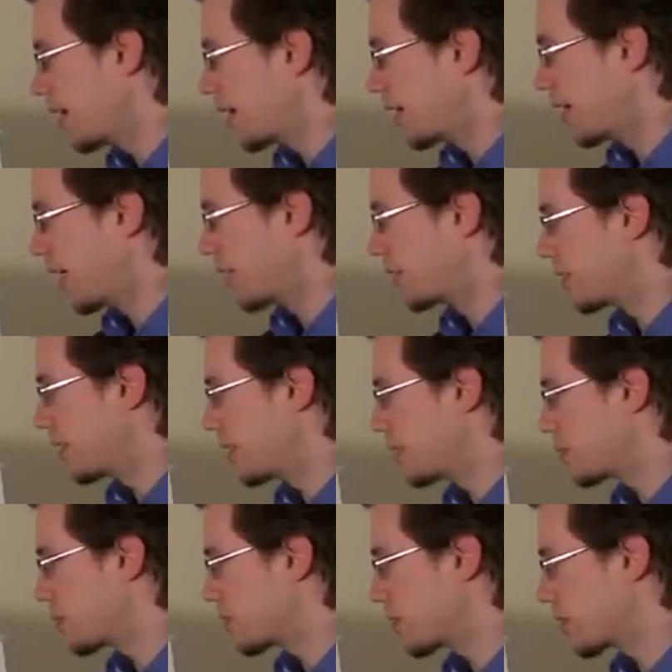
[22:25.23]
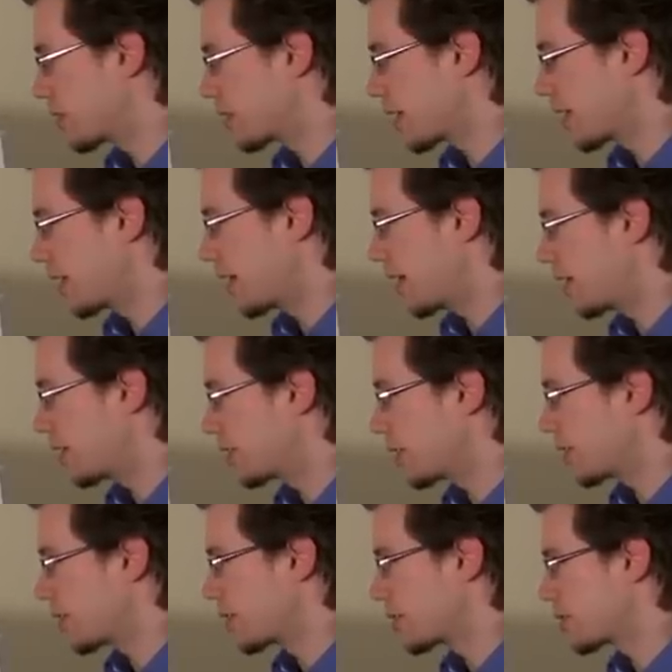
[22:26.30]
Now these ones are just getting held
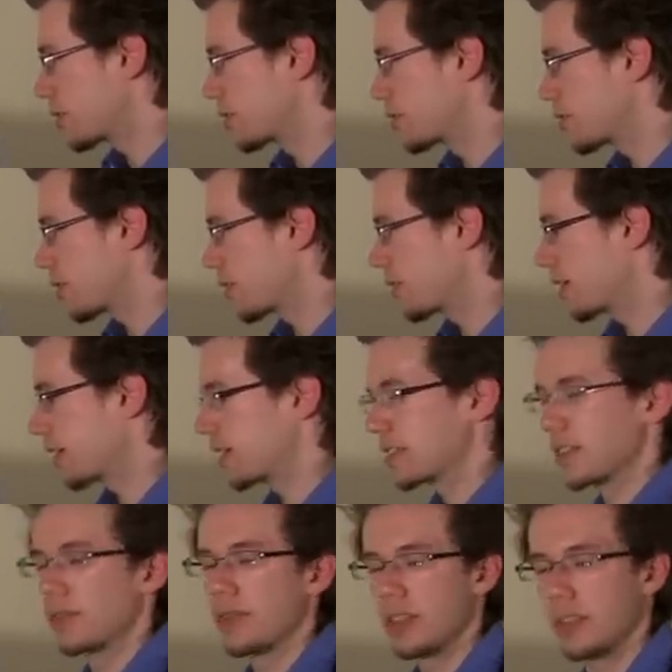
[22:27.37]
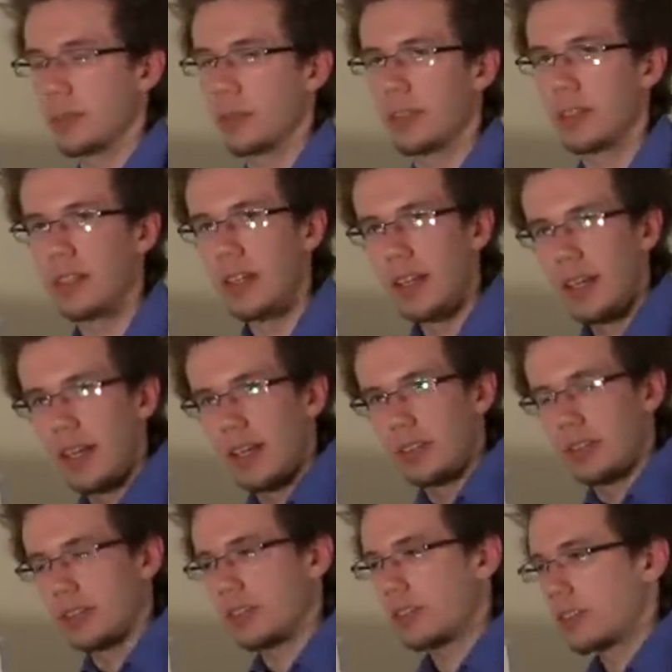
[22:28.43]
over, so it's sort of like it's invisible.
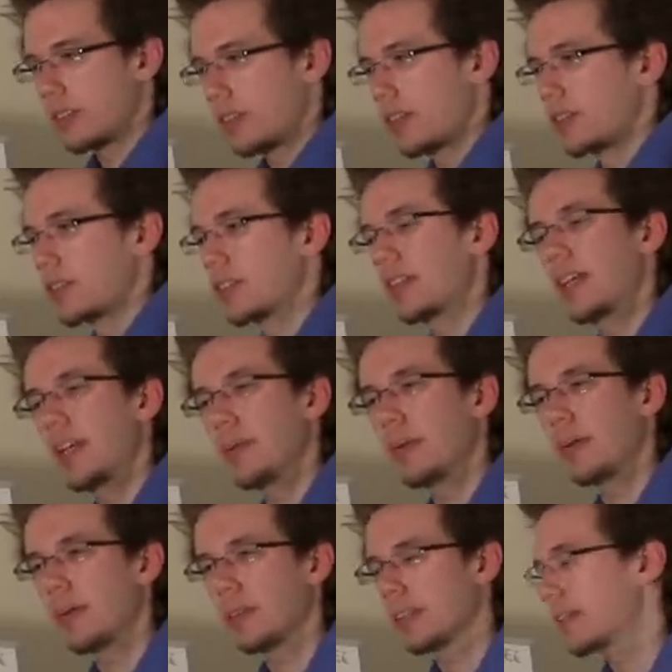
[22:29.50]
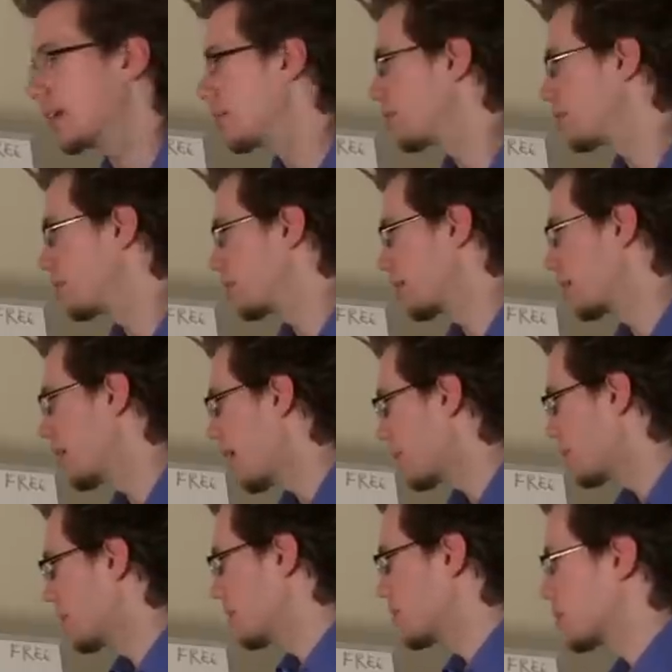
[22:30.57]
You just keep holding it through the
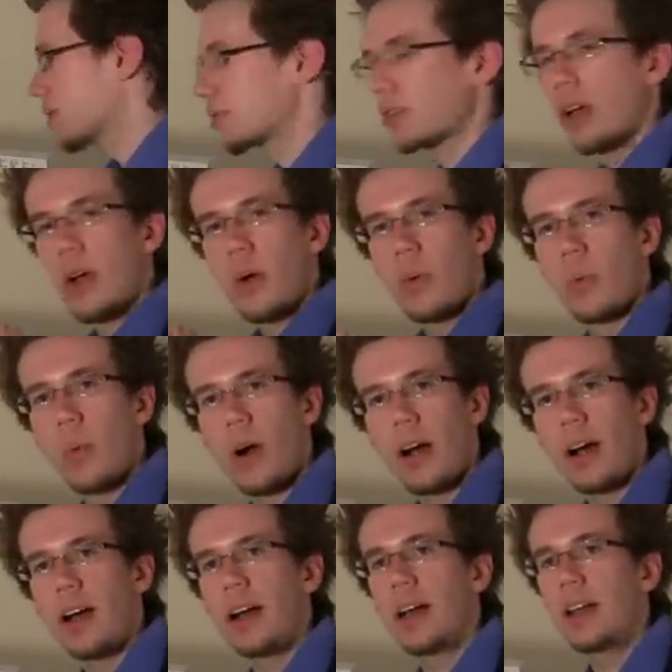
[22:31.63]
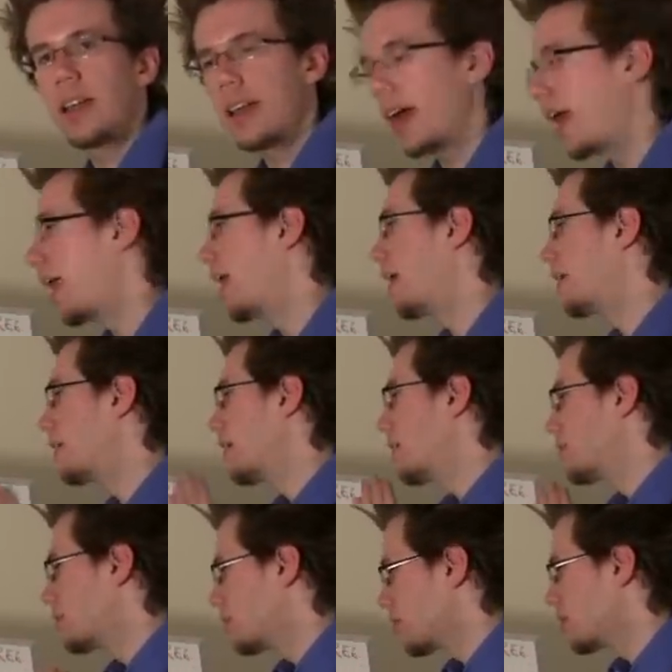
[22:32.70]
clapping. So it's 1 and,
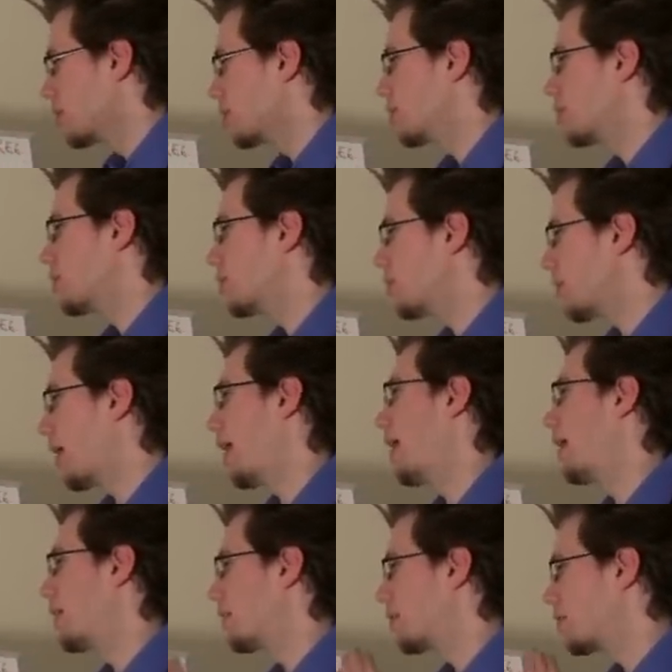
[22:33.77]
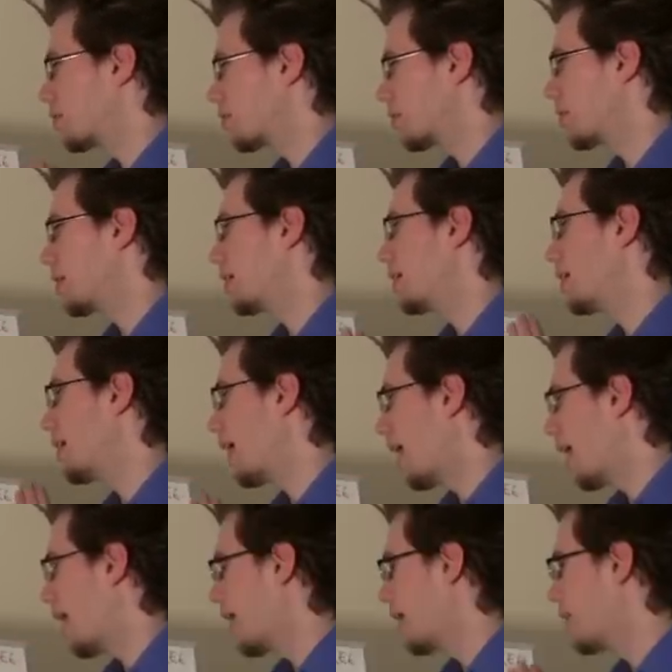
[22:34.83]
2 and, 3
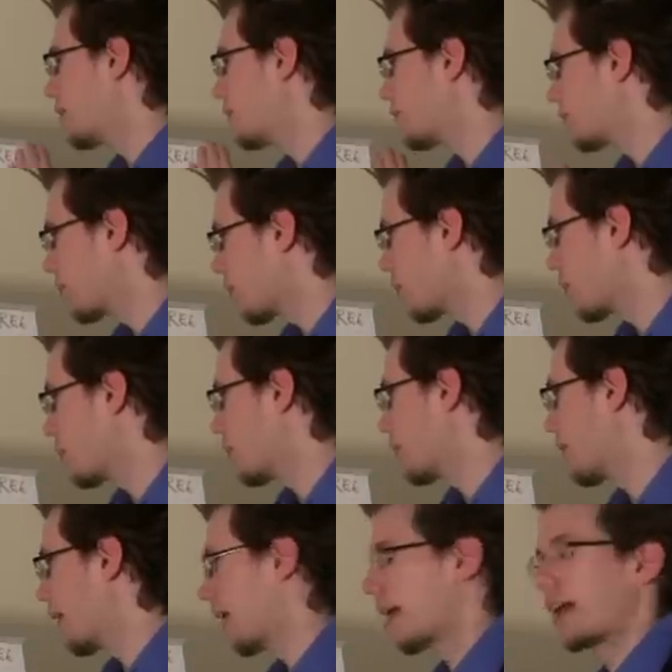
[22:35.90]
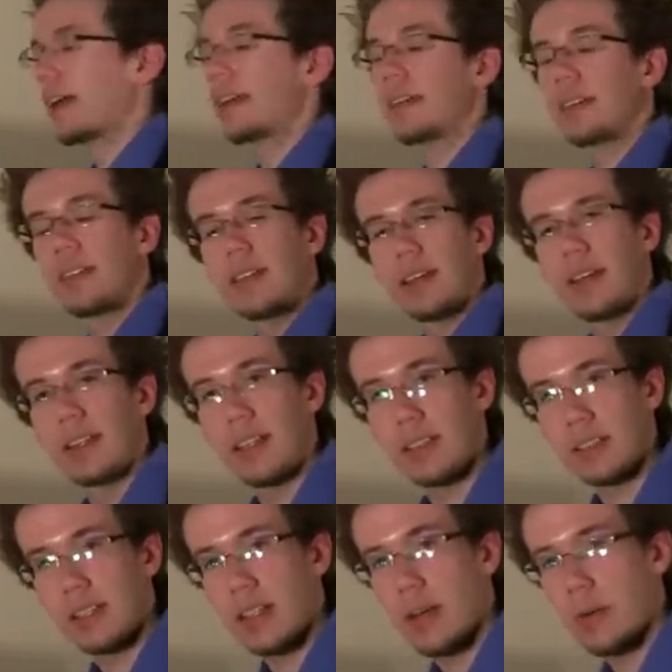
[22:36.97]
and, 4 and. And that's how
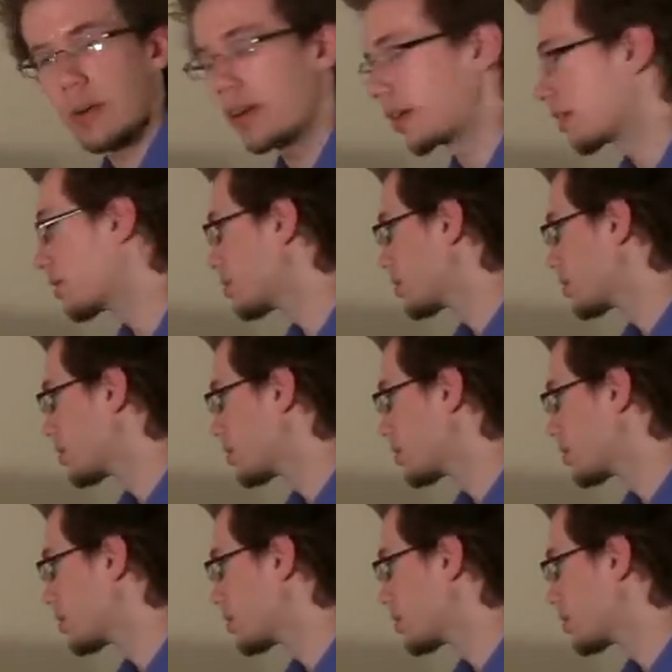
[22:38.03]
that works.